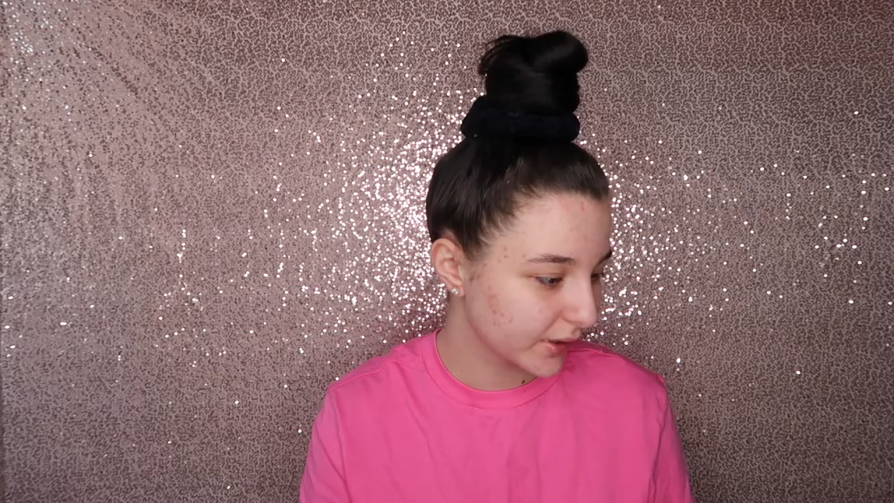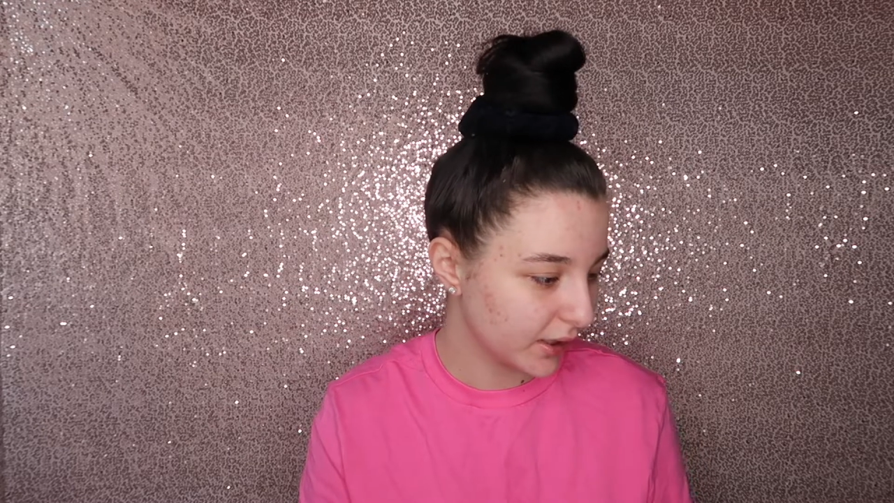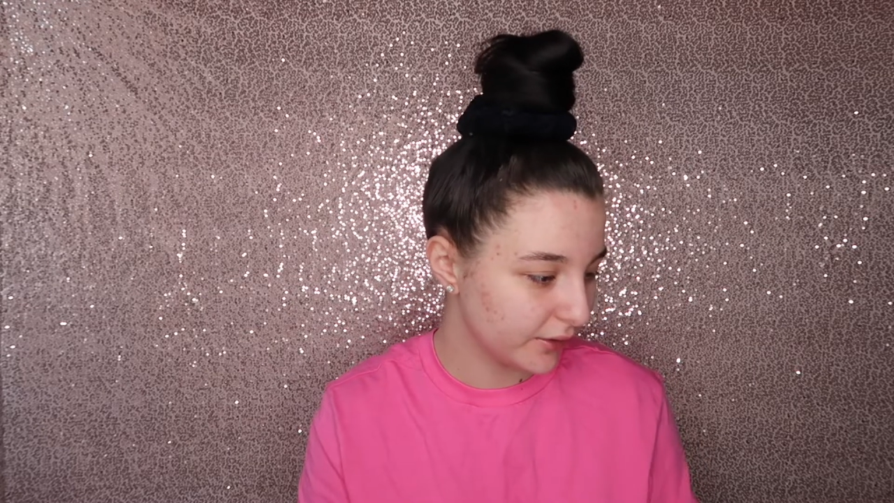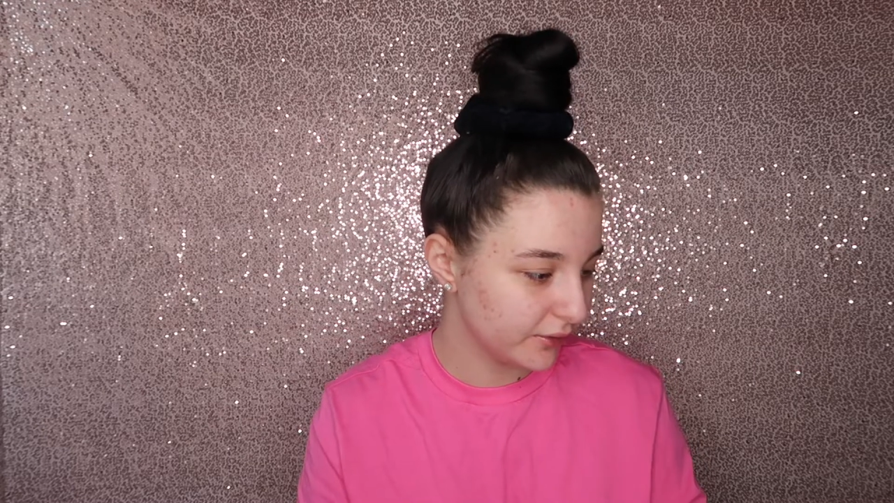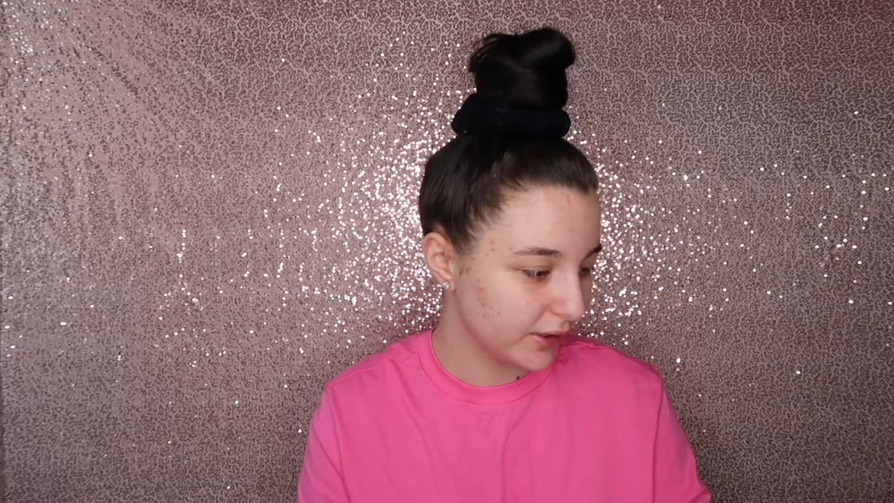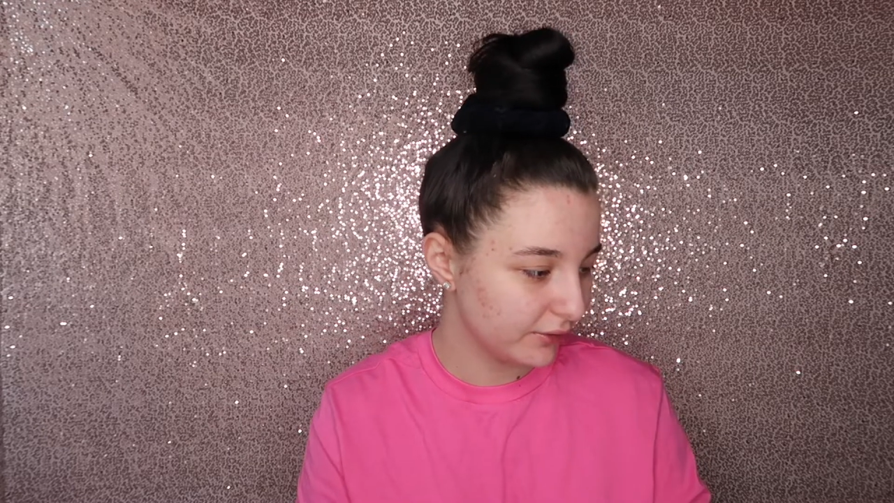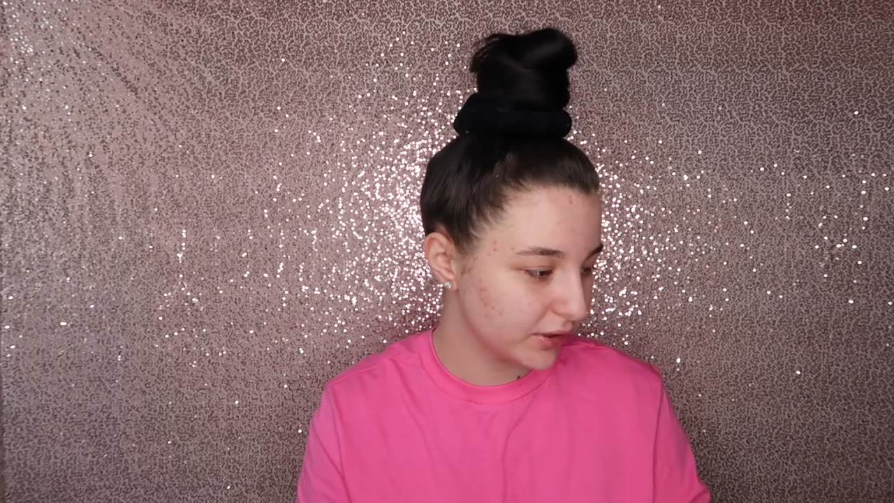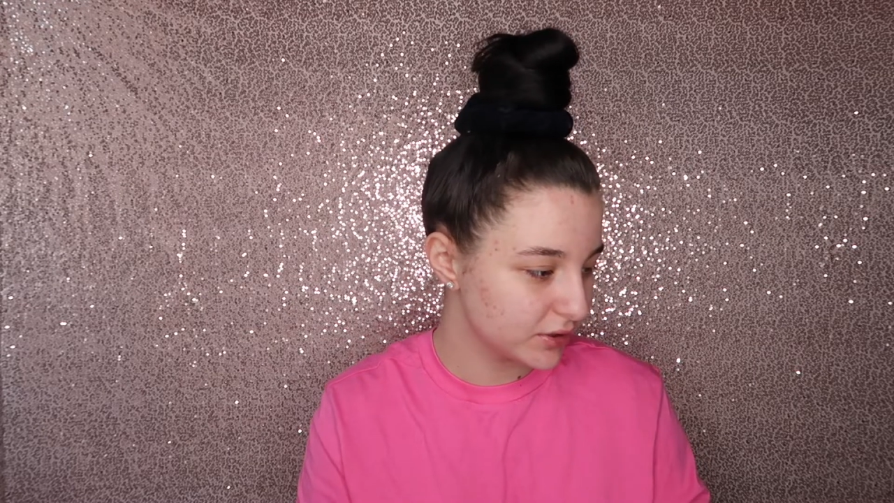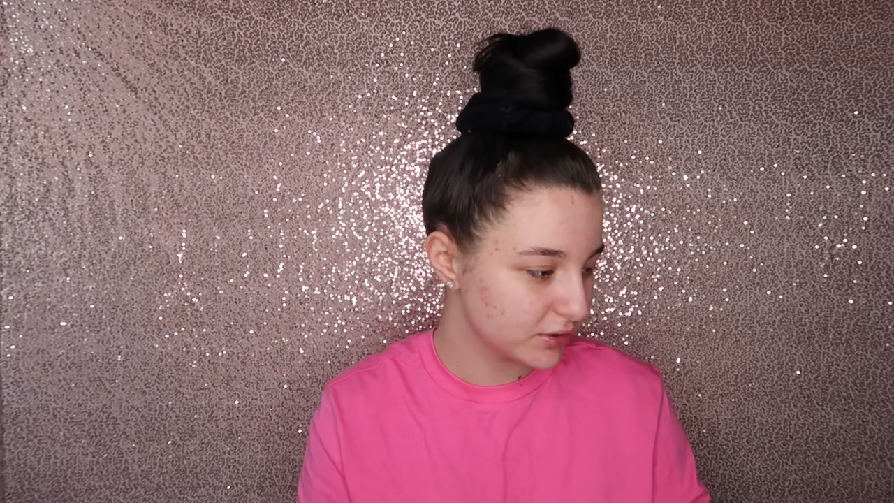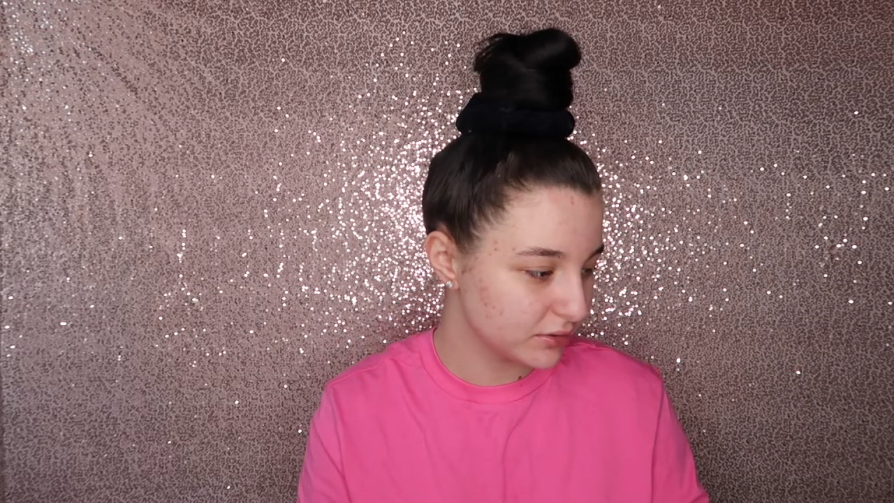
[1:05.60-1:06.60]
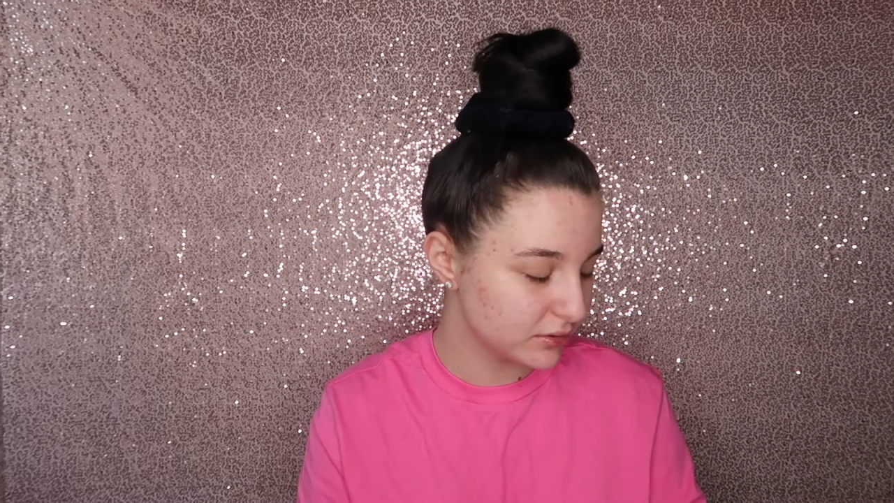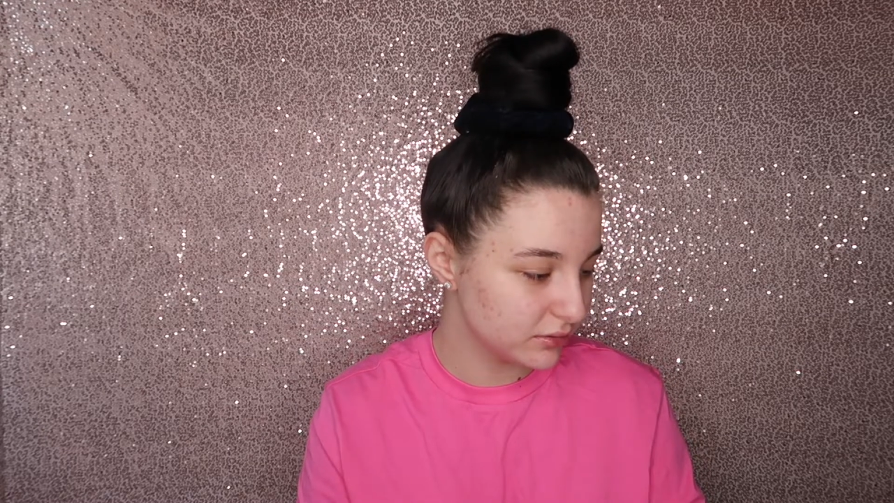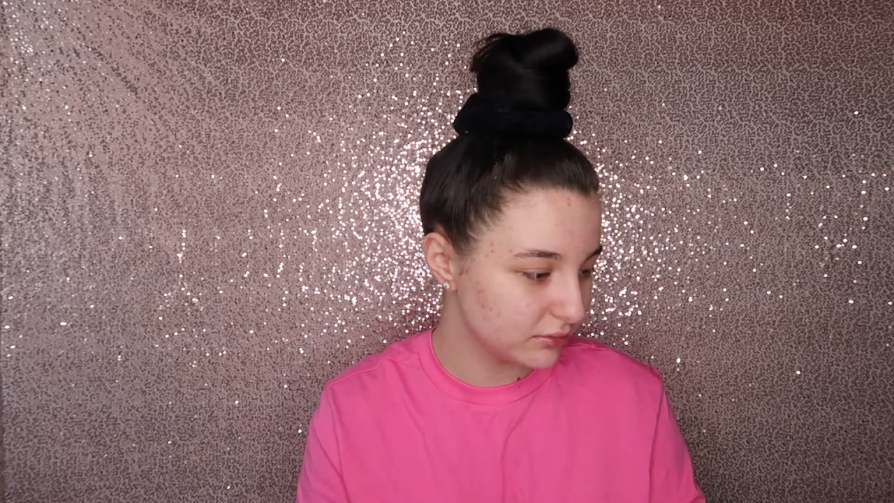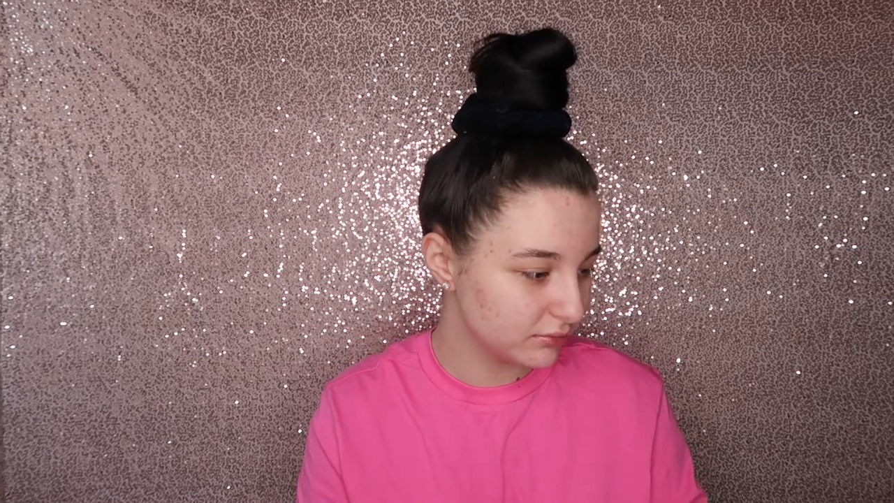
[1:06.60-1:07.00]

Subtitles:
I don't know if I just